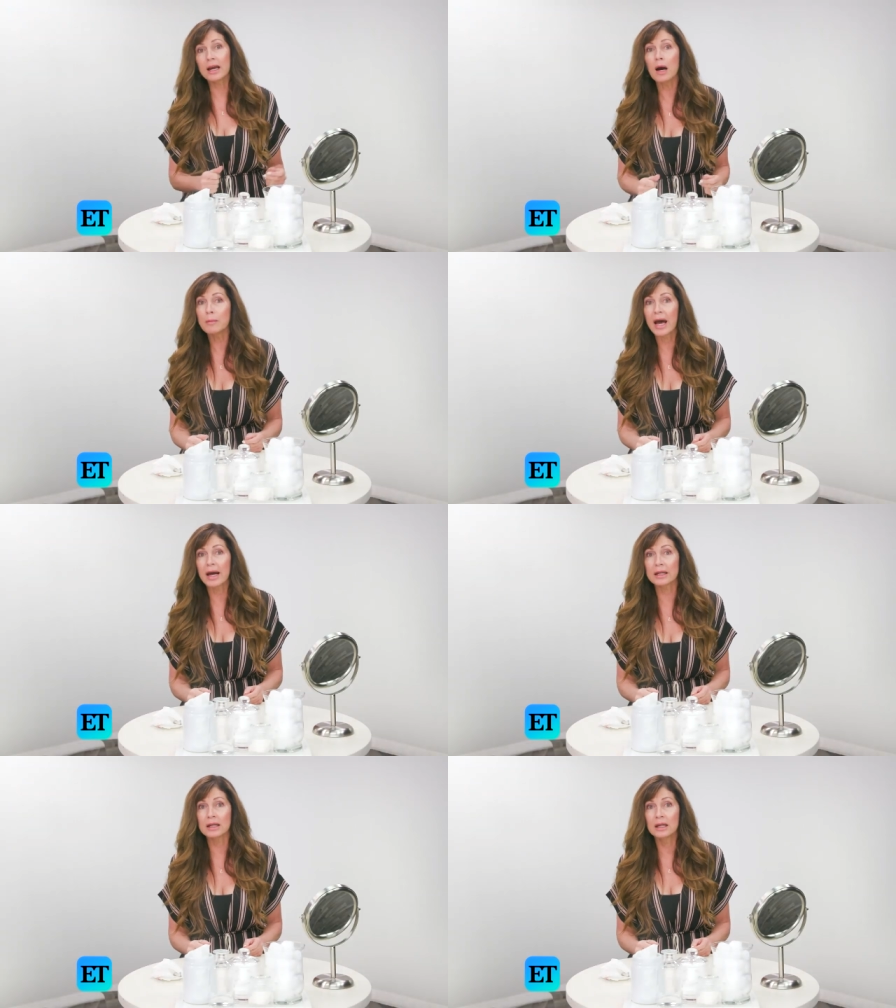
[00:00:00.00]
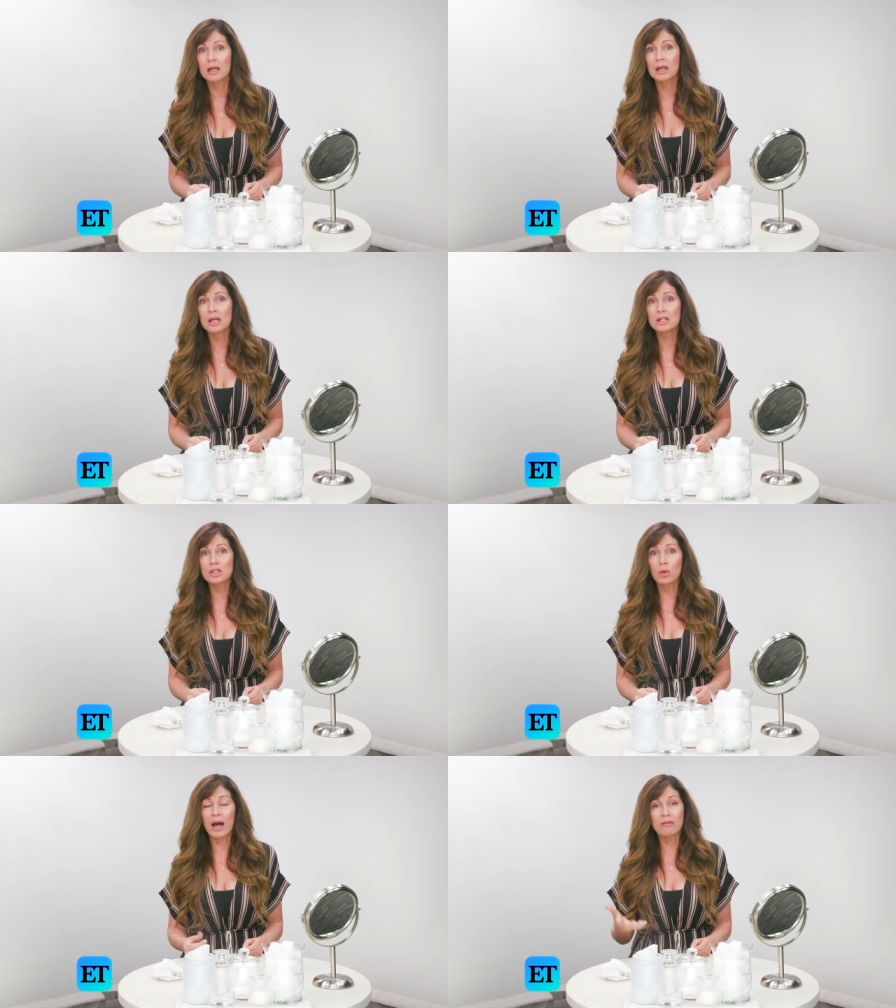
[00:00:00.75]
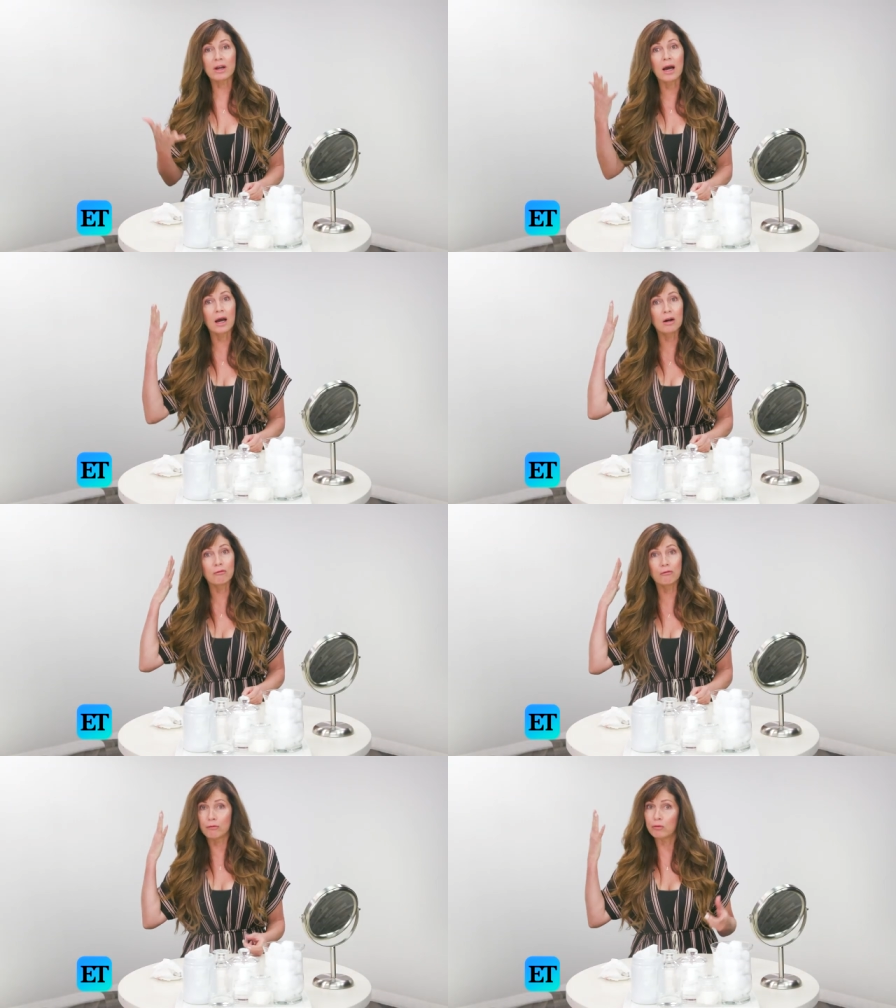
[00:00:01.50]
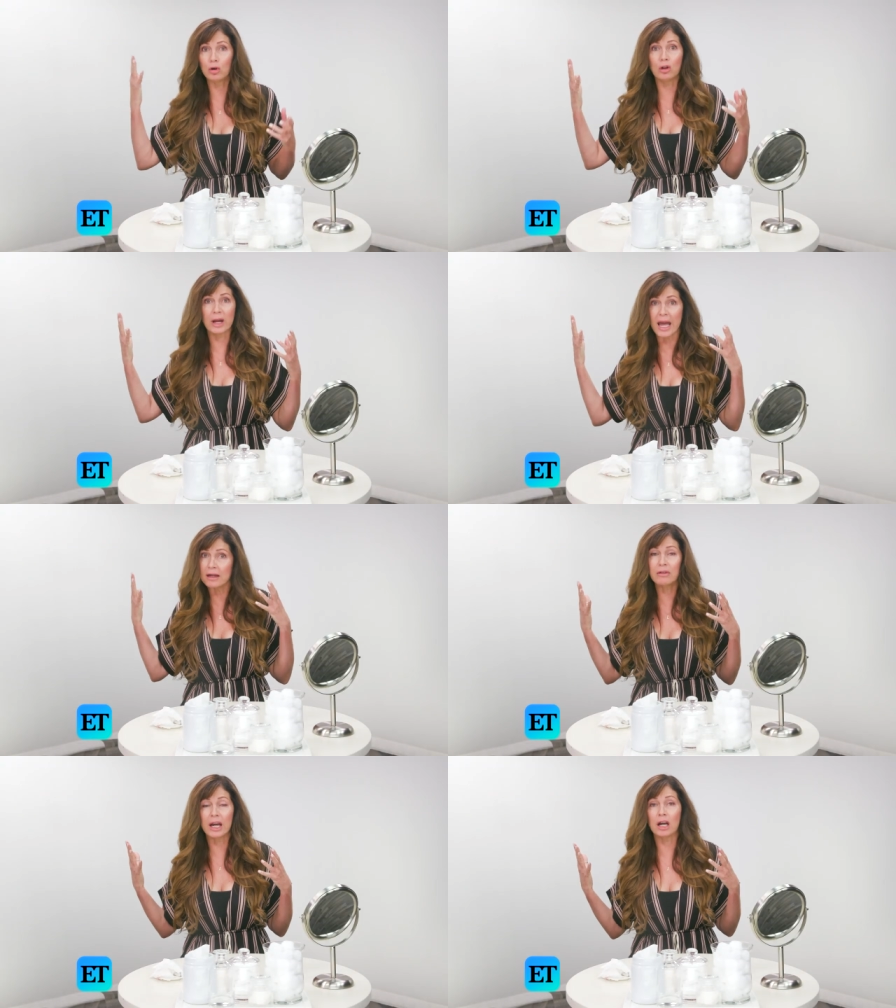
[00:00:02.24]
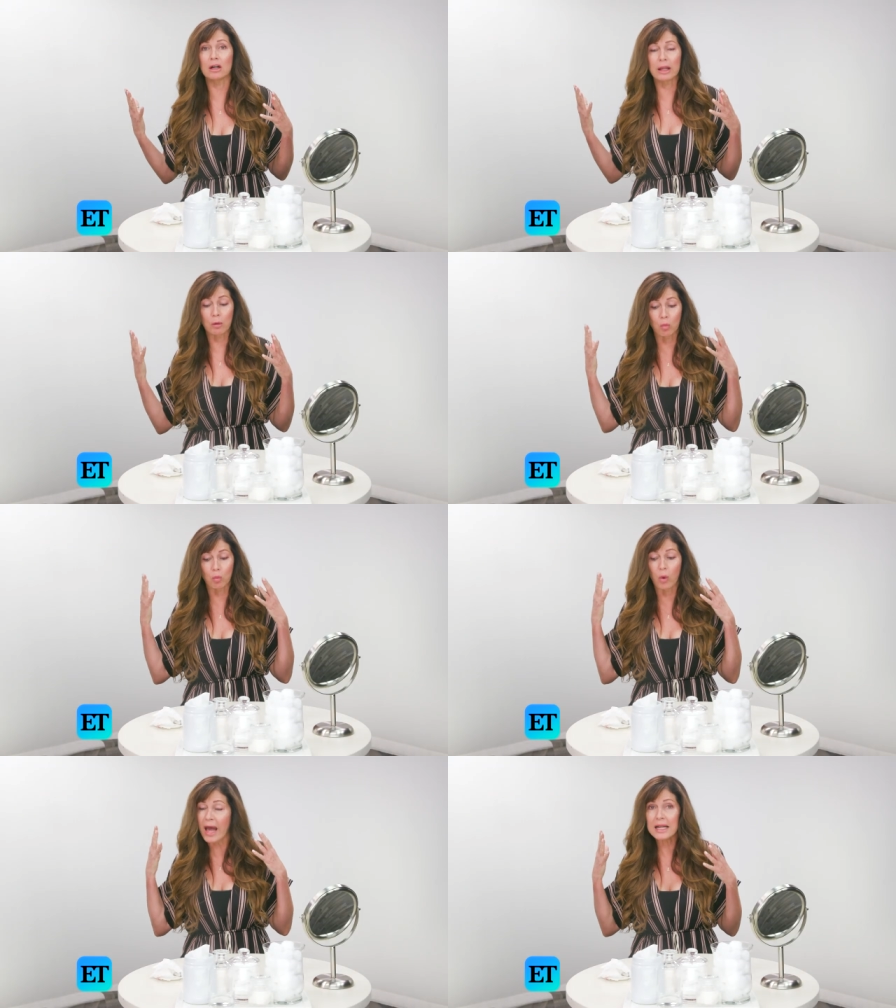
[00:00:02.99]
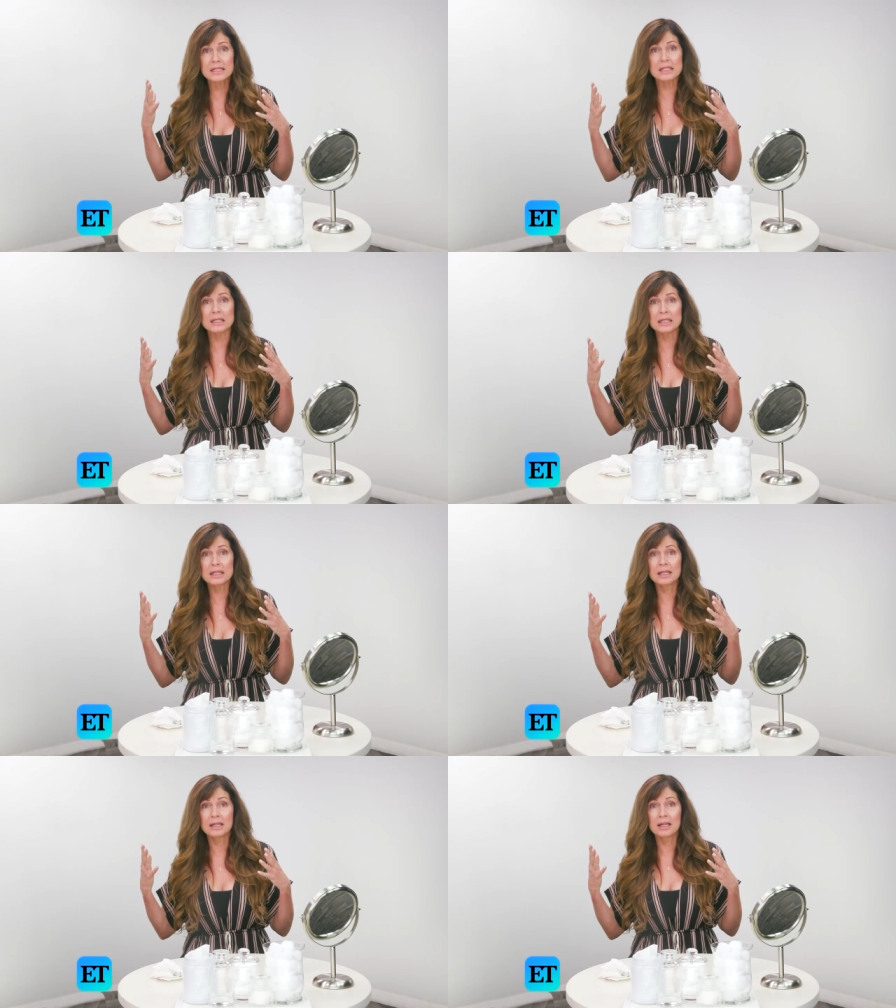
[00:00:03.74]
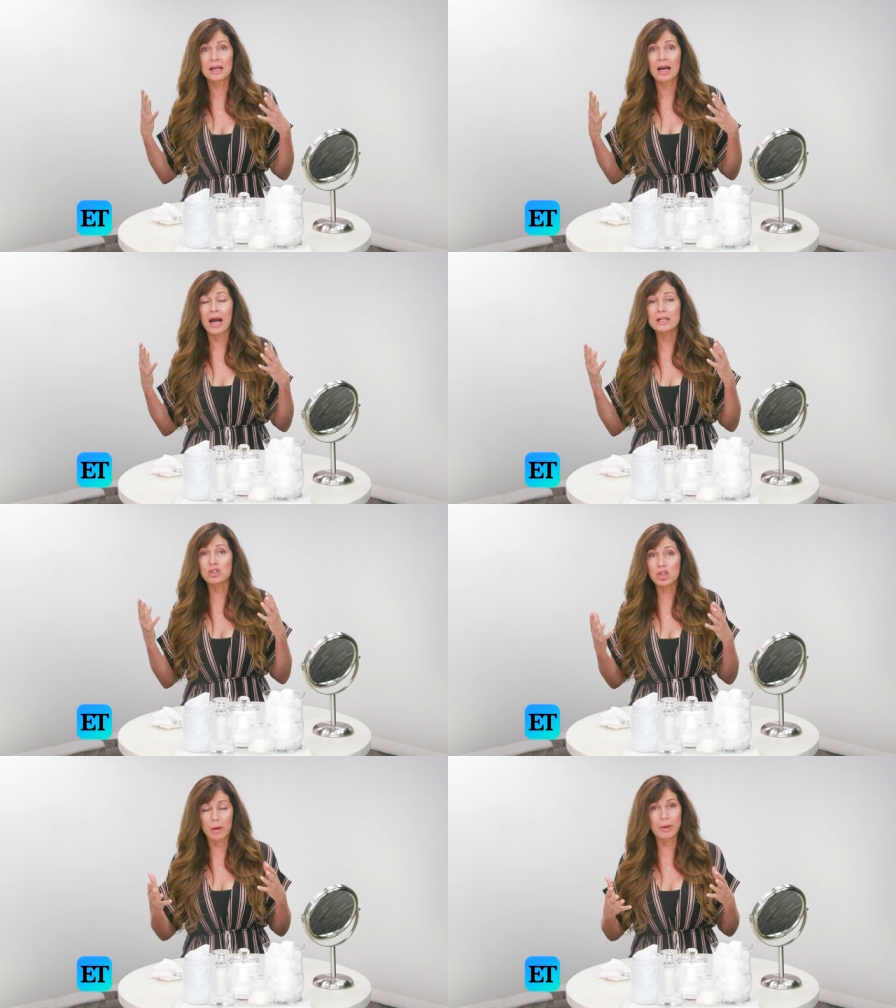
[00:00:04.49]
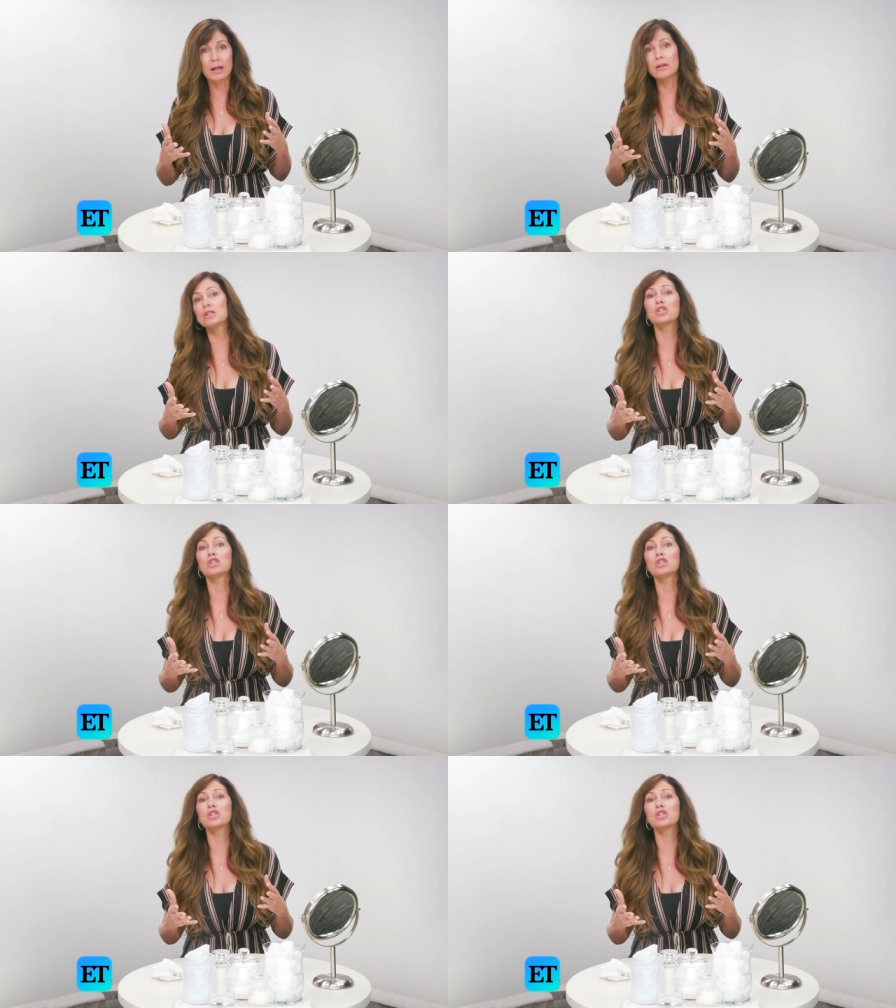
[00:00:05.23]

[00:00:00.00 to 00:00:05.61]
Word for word: come back. So I've got a full head of hair, like wet. I jump out of the